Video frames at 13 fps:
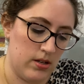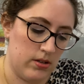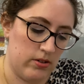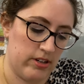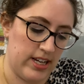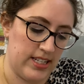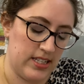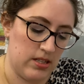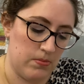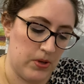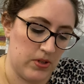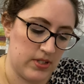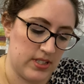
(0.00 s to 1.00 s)
creating the
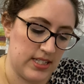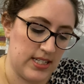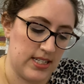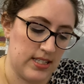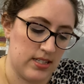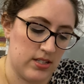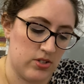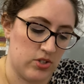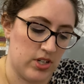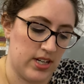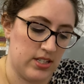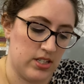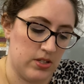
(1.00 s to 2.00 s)
boxes and
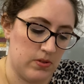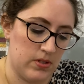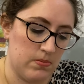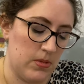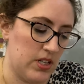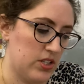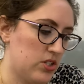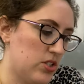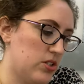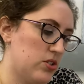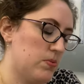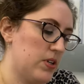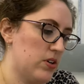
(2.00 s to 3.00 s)
trying to do as much
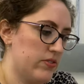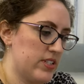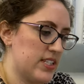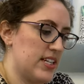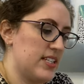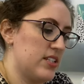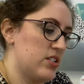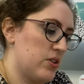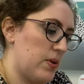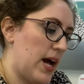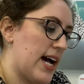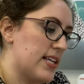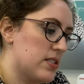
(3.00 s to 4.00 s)
social media. Obviously, I didn't do
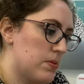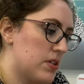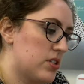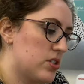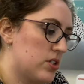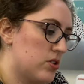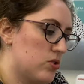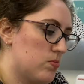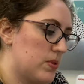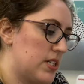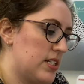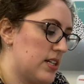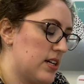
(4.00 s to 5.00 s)
as much social
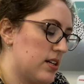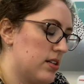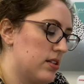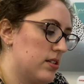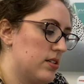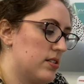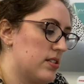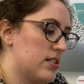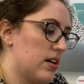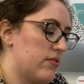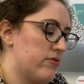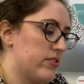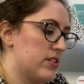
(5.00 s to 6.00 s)
media
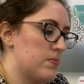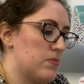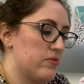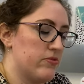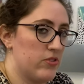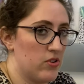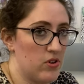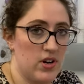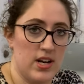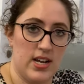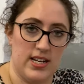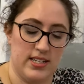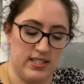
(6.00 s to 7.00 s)
stuff as before,
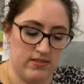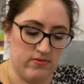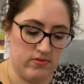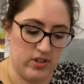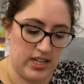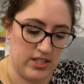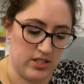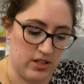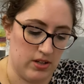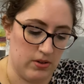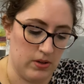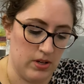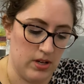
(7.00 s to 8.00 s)
and I didn't really
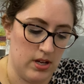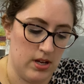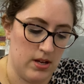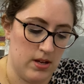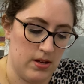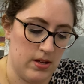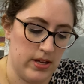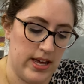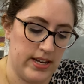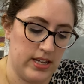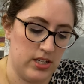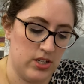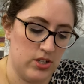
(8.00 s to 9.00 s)
do
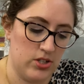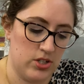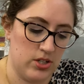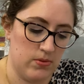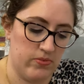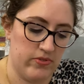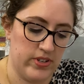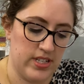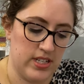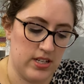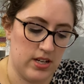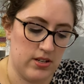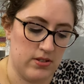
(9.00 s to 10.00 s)
any YouTube
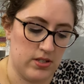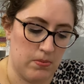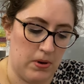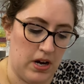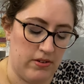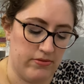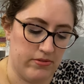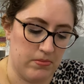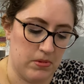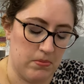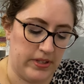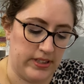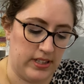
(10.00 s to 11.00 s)
videos apart from
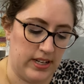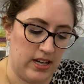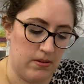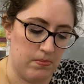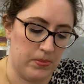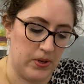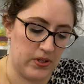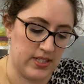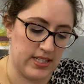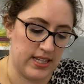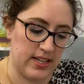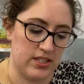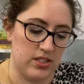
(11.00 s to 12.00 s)
the monthly
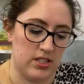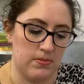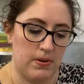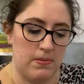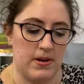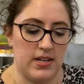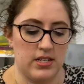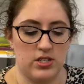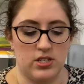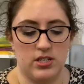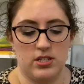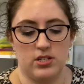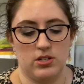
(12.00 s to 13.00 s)
unboxing. I just about managed
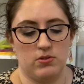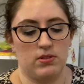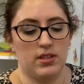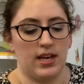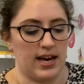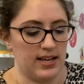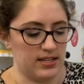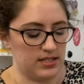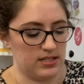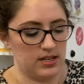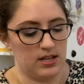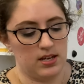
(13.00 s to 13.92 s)
to do that.